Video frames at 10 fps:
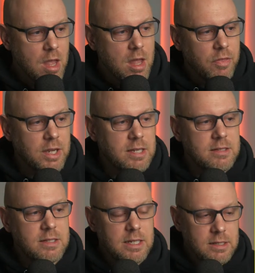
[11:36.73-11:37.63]
The
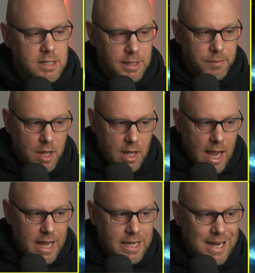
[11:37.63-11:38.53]
Kzinti
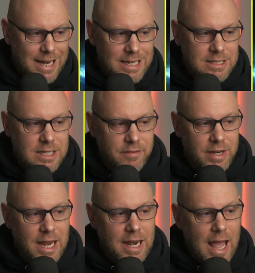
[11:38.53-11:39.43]
at
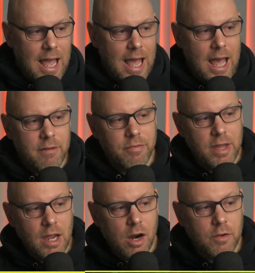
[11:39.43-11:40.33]
97.5.
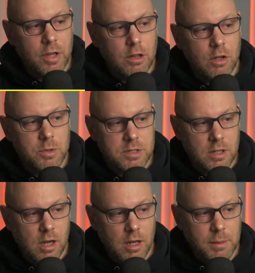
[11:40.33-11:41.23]
They are the lowest
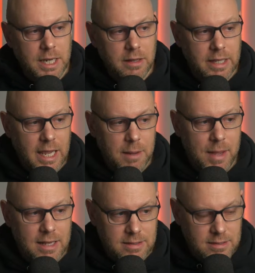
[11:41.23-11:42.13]
economy in the game
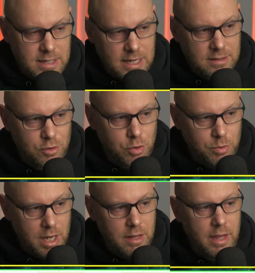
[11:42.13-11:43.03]
as it stands
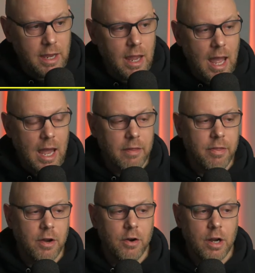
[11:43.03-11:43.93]
today. They had
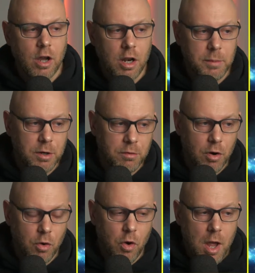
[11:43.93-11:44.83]
their economy
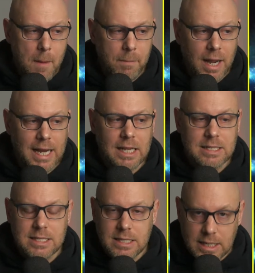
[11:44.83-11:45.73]
grow by
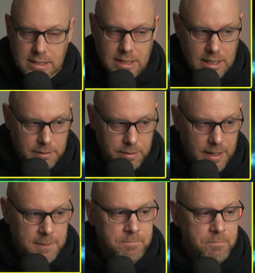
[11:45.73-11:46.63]
6 EP.